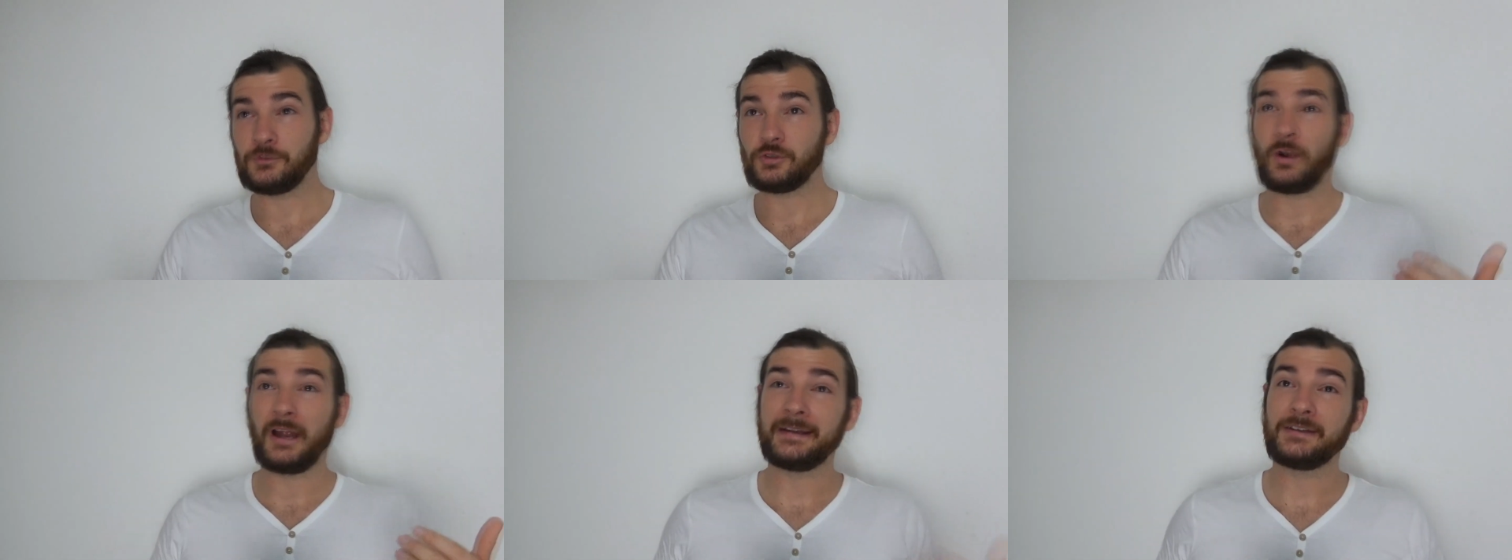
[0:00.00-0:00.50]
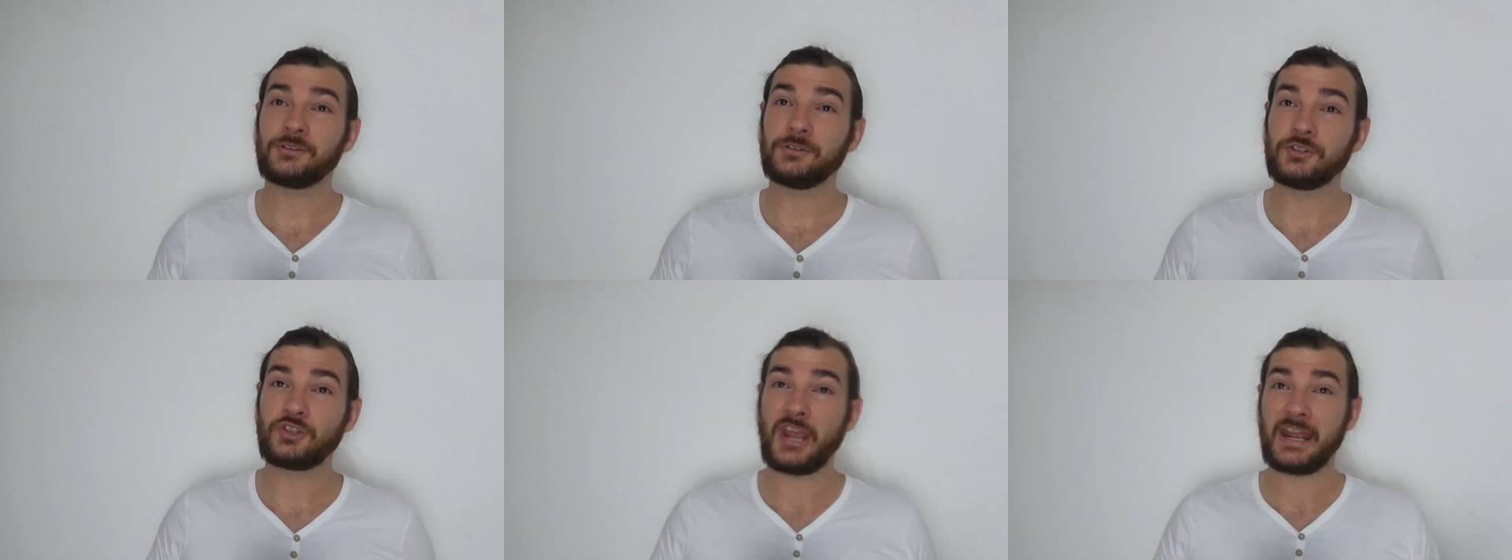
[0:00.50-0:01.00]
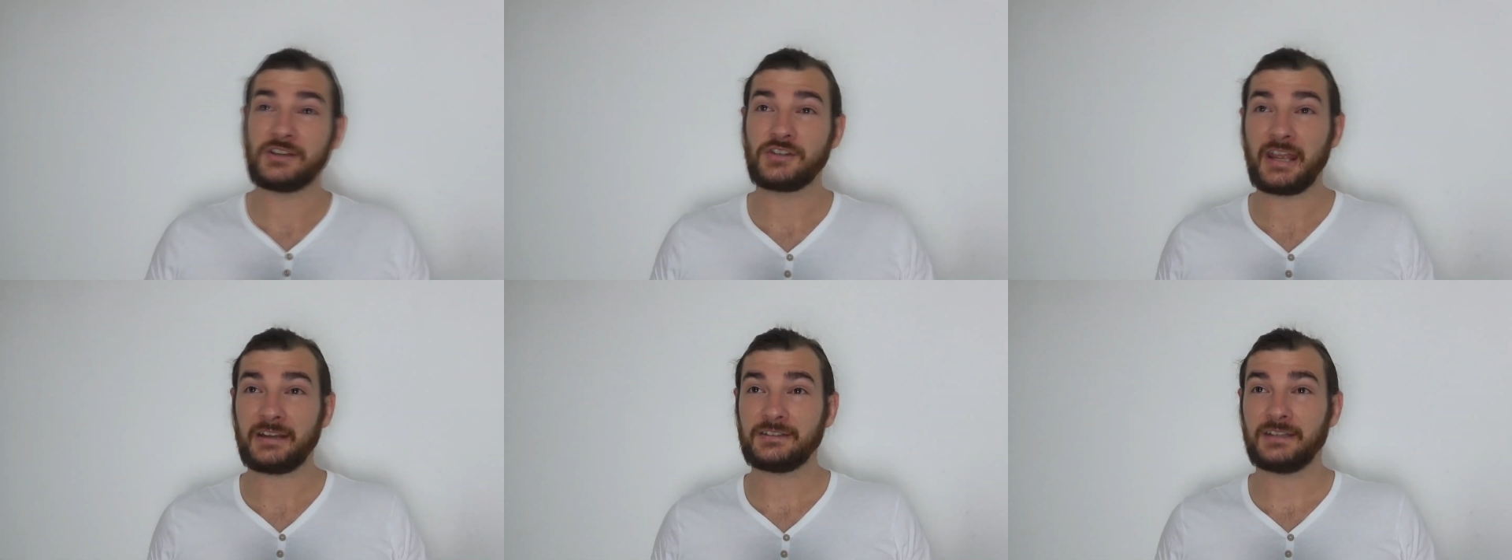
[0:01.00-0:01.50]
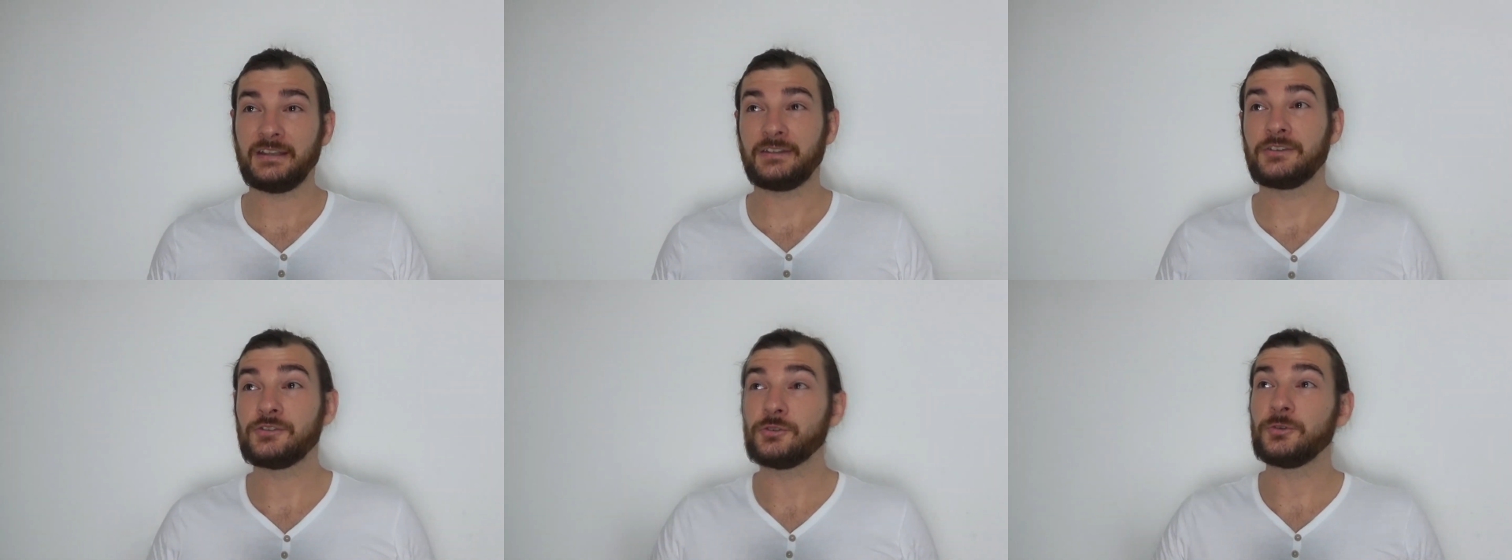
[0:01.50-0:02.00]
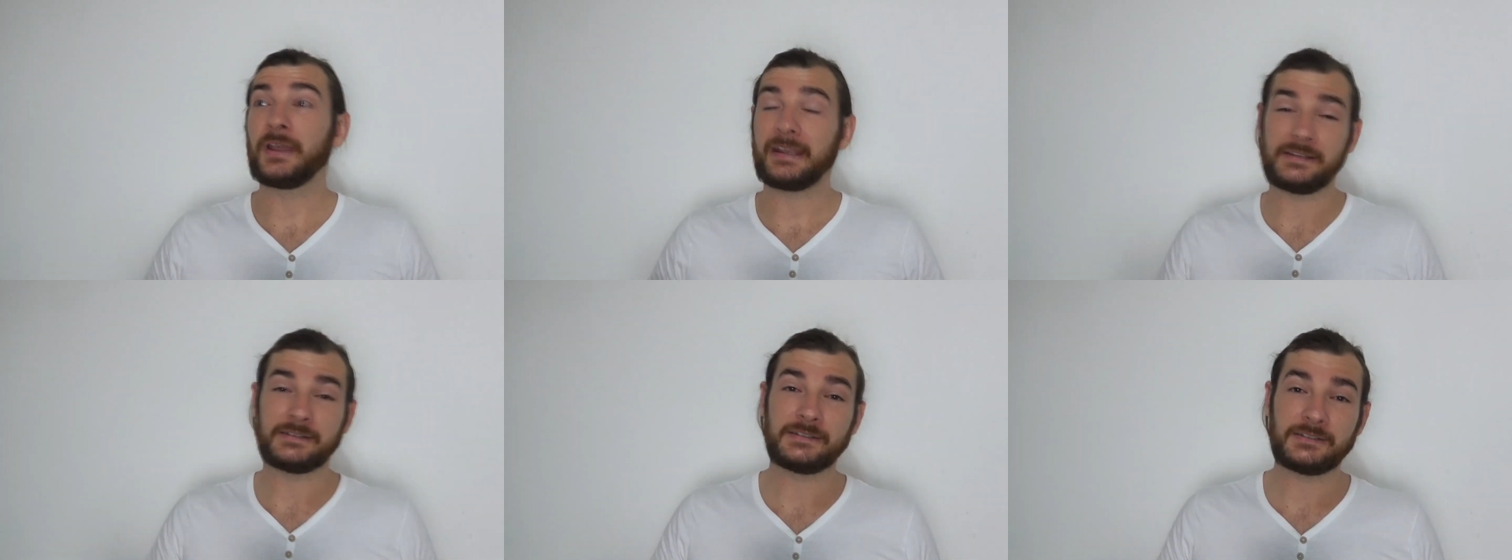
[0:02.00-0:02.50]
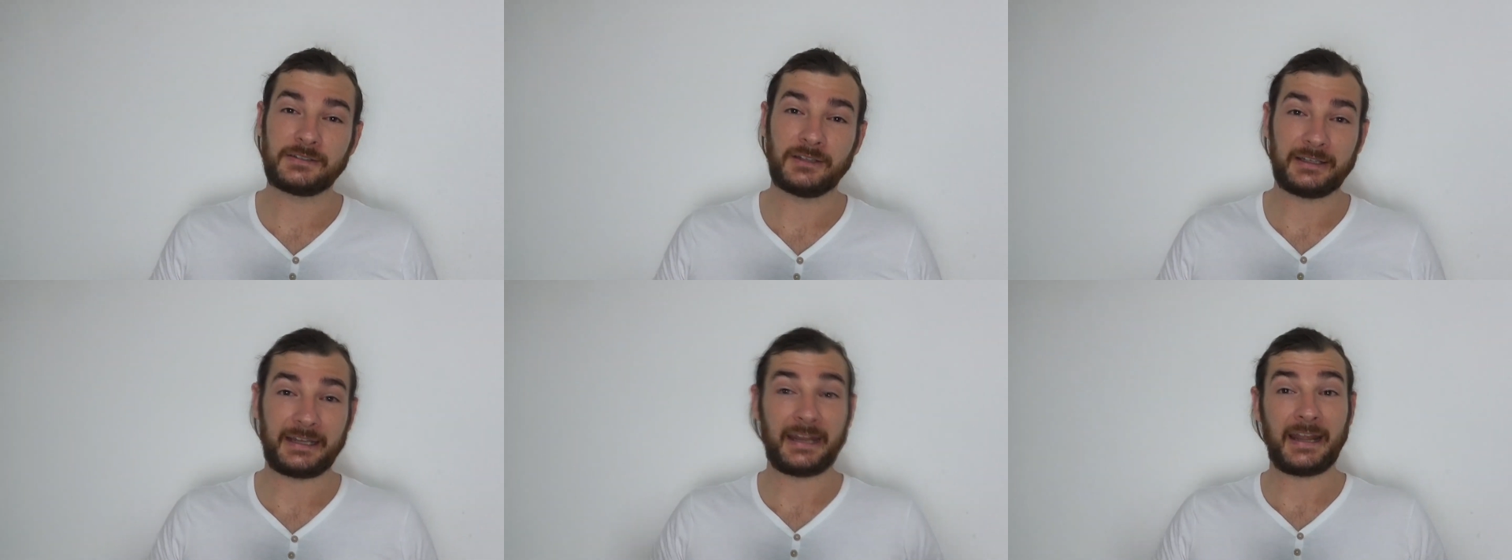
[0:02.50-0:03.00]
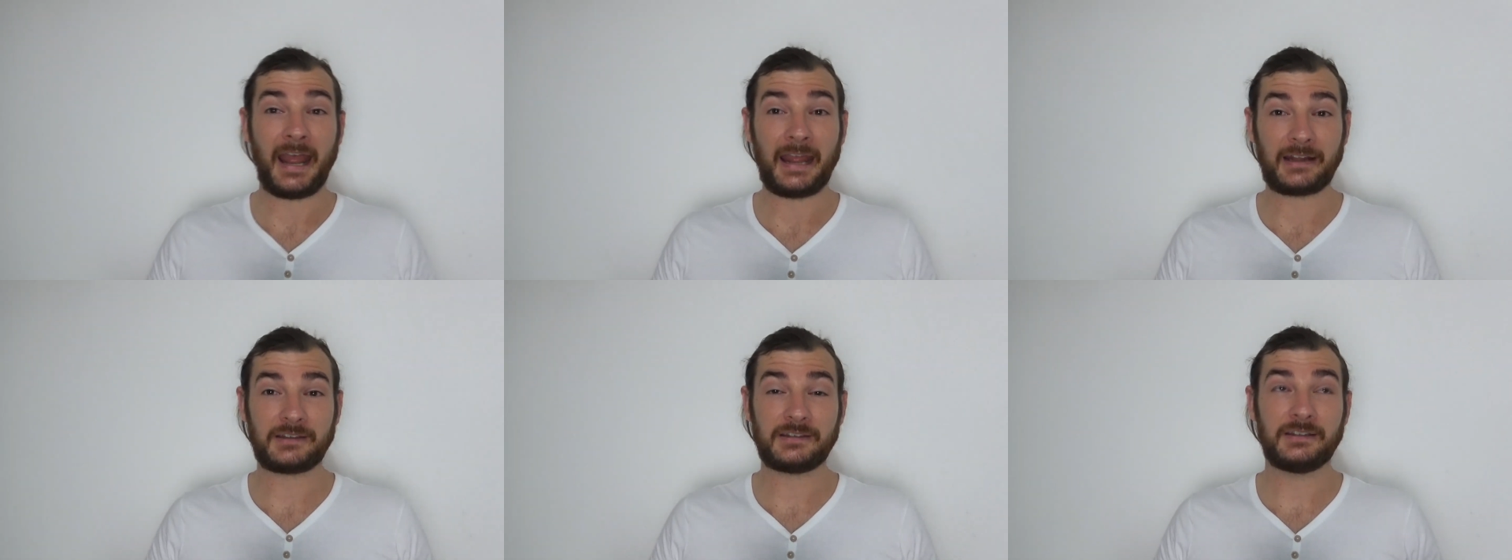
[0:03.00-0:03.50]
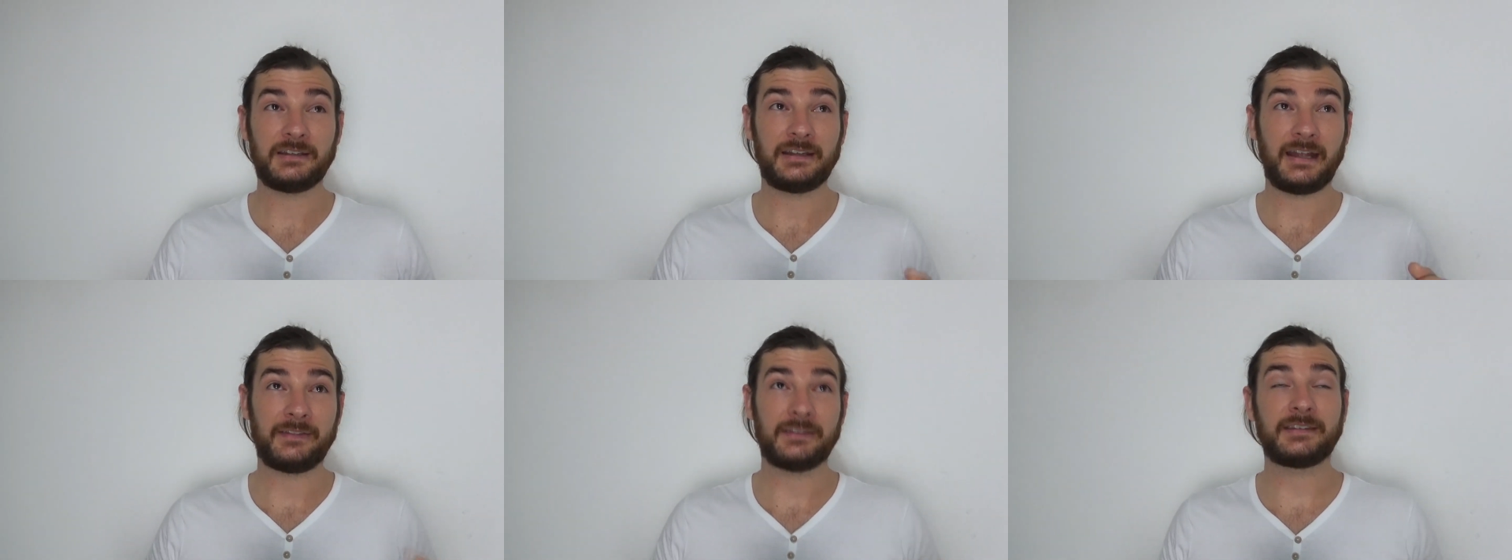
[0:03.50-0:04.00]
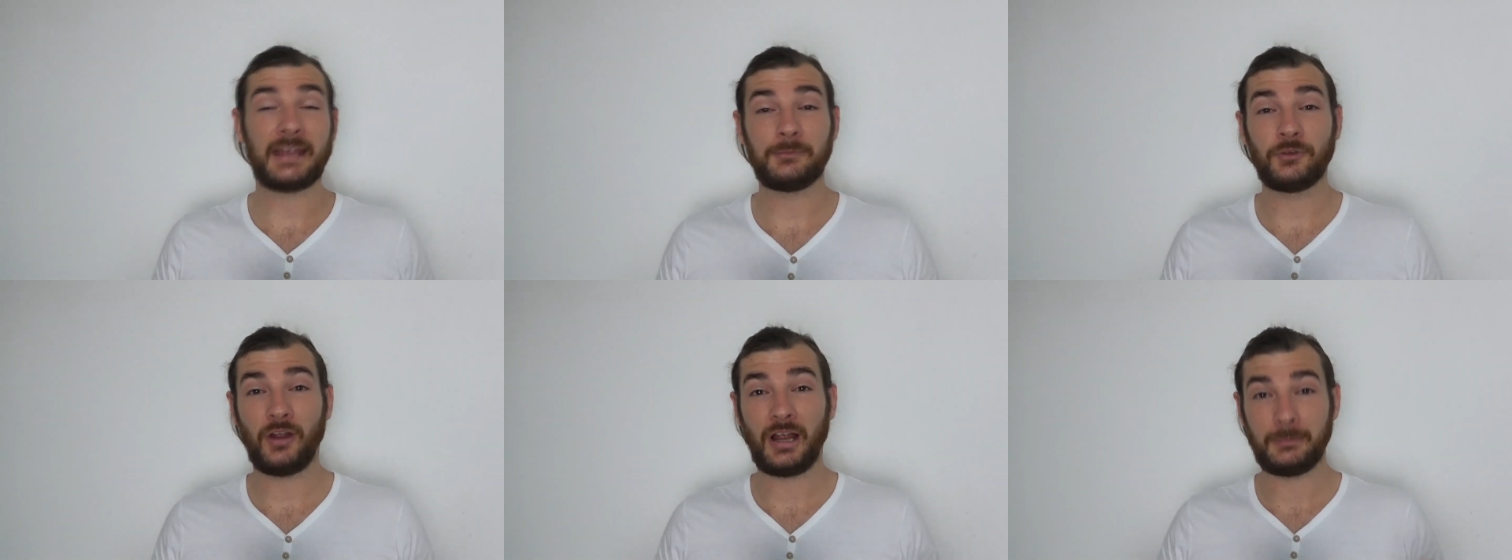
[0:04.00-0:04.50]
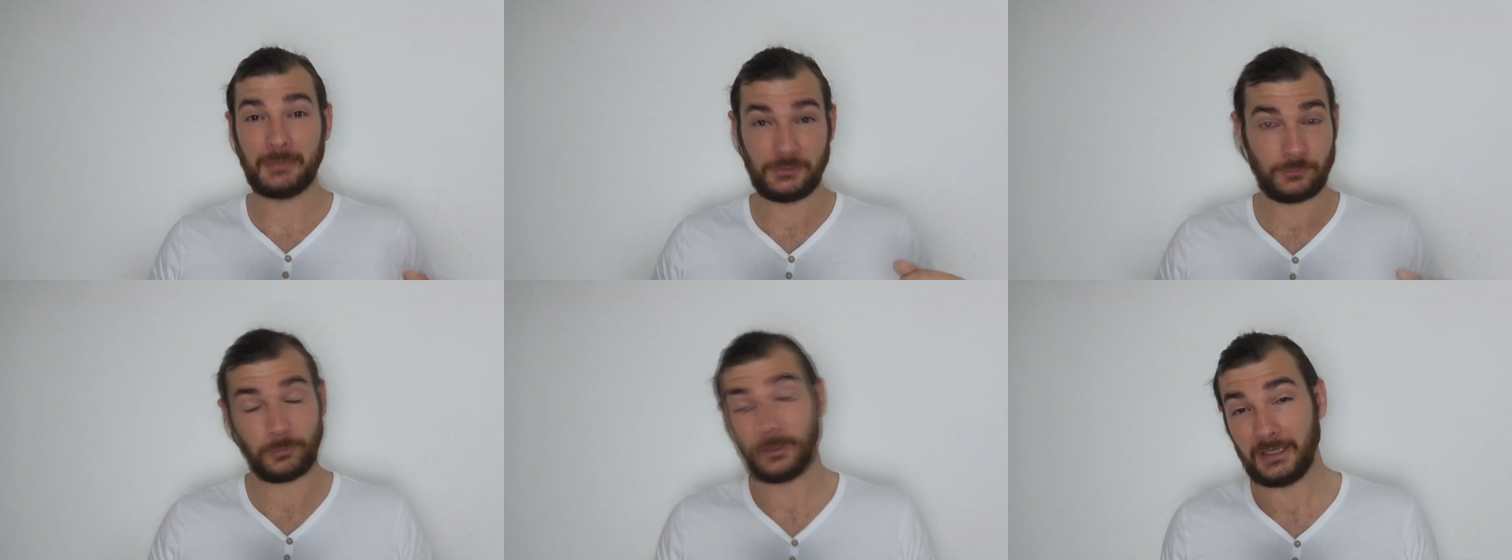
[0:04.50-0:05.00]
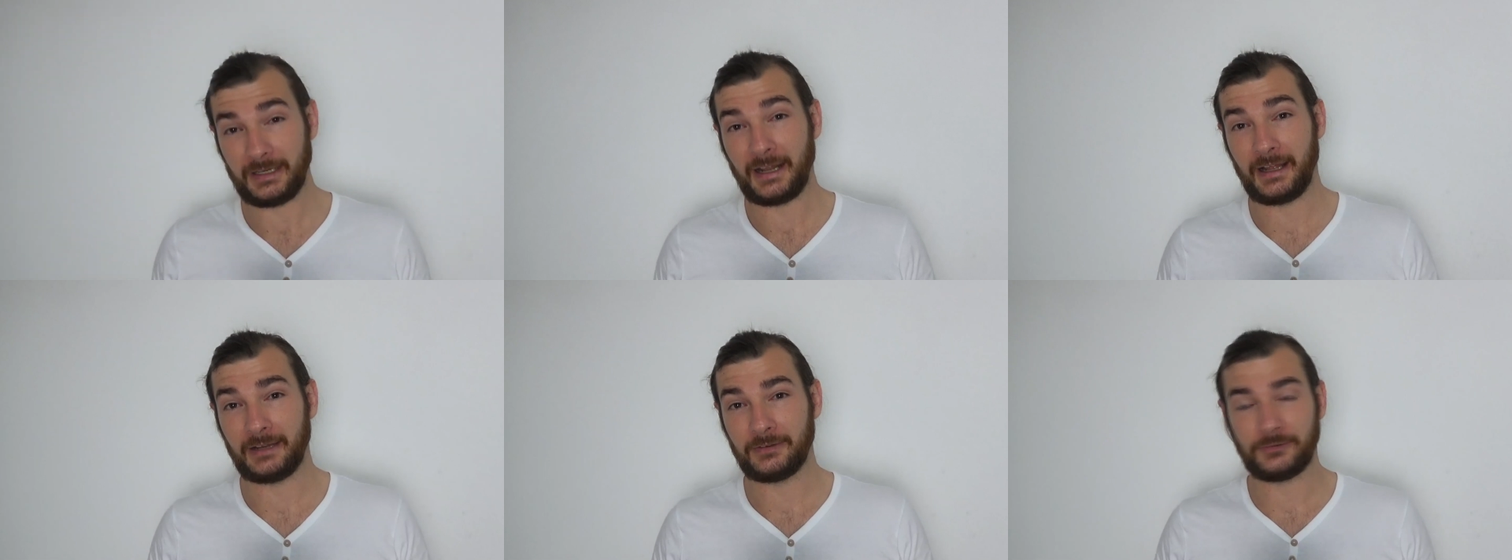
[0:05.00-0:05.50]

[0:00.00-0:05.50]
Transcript: trying to change accents and do that consistently and act at the same time is really hard.